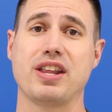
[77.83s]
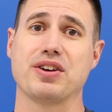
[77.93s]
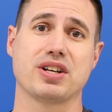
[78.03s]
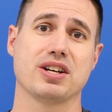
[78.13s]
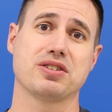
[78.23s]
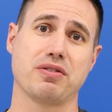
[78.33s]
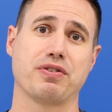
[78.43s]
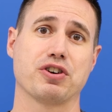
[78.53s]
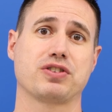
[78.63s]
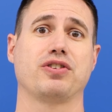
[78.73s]
And that was also the
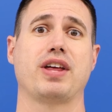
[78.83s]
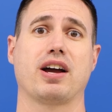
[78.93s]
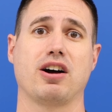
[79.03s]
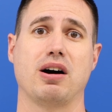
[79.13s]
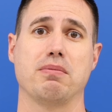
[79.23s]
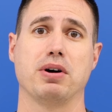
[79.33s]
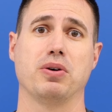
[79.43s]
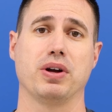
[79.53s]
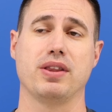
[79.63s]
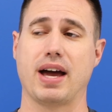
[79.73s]
first for that
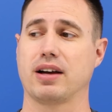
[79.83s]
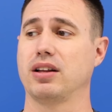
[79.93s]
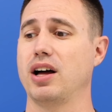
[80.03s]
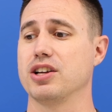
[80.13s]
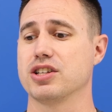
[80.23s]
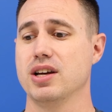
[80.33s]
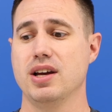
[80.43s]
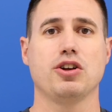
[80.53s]
combo in that clutch.